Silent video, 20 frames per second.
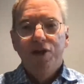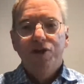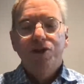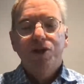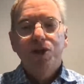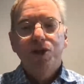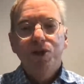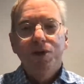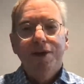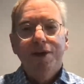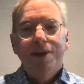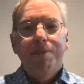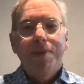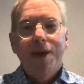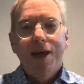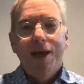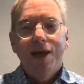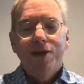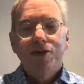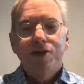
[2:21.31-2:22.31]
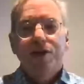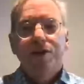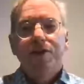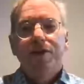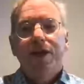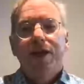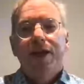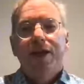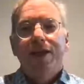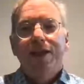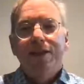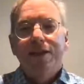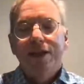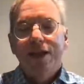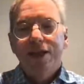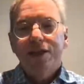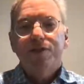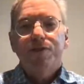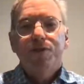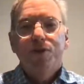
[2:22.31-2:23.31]
So you can imagine that in the
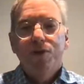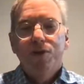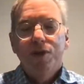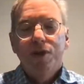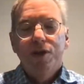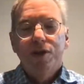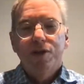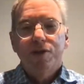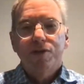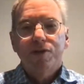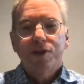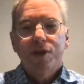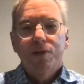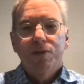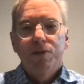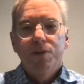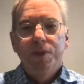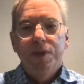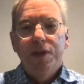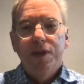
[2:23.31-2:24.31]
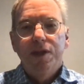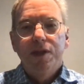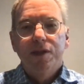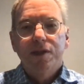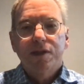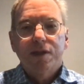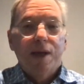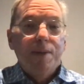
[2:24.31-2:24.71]
next few years, there will be these,